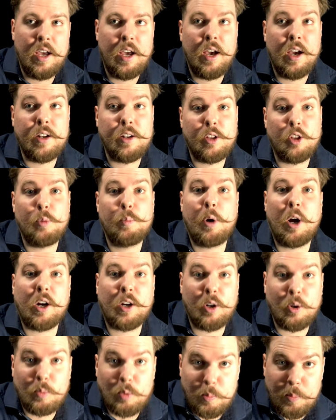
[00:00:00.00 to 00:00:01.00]
another
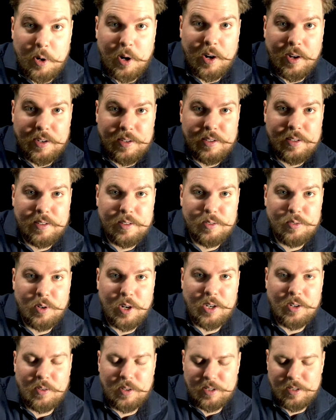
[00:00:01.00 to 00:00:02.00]
Paco Rabanne
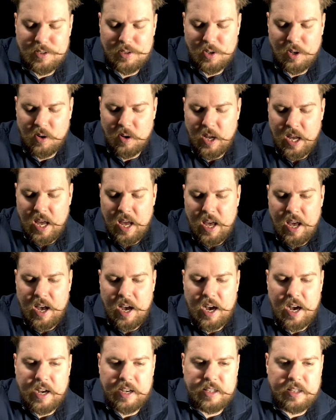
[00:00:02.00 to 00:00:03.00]
fragrance. So
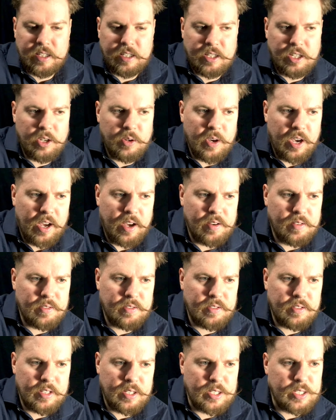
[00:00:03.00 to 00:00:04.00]
I think you
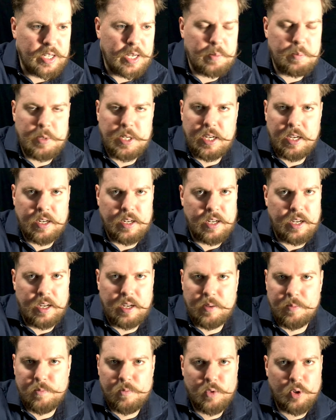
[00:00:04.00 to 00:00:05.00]
have the same
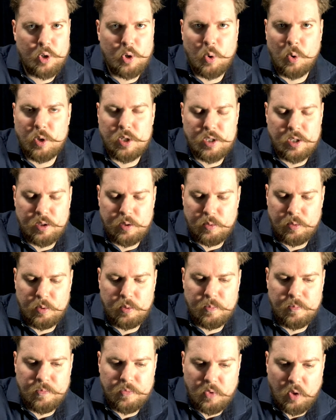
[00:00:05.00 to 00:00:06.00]
DNA coursing through
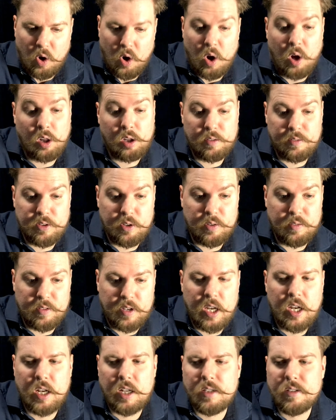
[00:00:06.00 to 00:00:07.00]
all of their
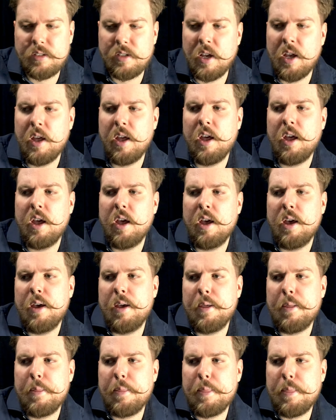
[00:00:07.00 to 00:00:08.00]
veins.
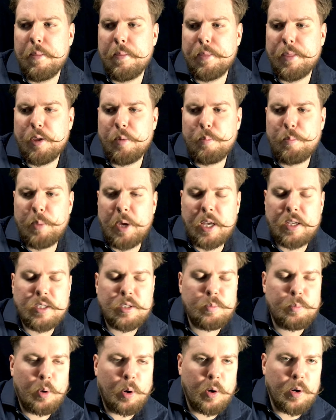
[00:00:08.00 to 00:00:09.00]
The
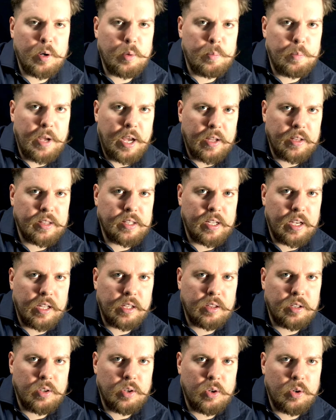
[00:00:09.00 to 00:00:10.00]
best part about that,
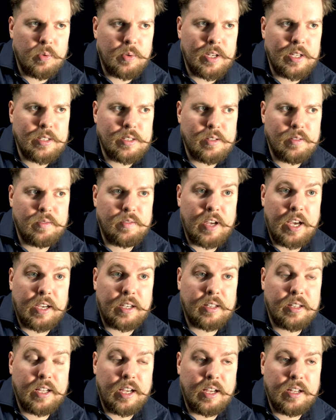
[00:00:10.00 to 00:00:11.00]
though, is the
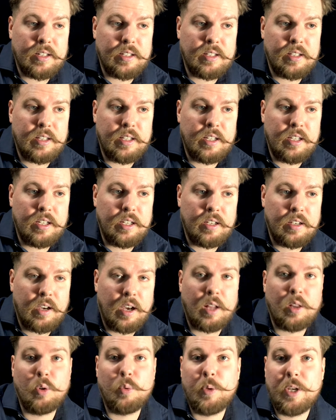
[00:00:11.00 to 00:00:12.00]
fact that the
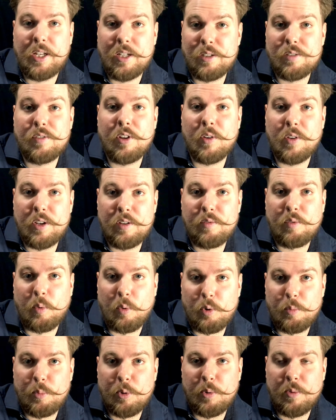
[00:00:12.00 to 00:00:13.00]
Halloween is very
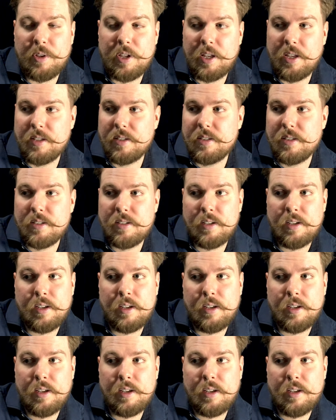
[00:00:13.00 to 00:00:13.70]
affordable. It's